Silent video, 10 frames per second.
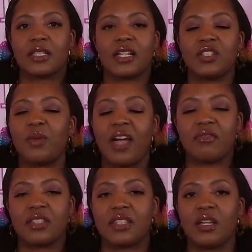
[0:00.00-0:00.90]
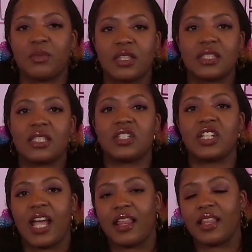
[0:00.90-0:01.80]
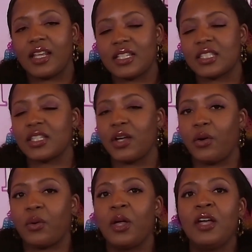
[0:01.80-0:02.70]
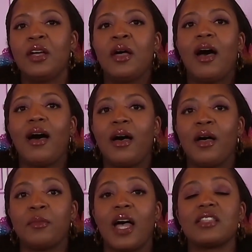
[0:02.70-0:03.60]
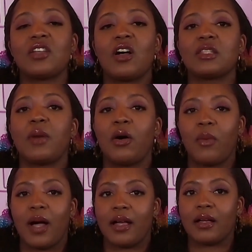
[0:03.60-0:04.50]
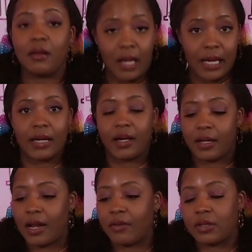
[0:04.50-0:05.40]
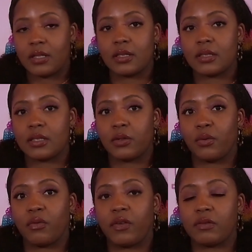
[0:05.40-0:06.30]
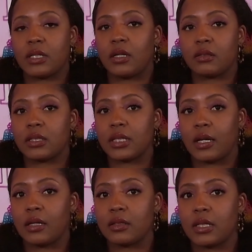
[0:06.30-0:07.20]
I do everything with intentionality. So I talked about why I cut everything to 15 seconds.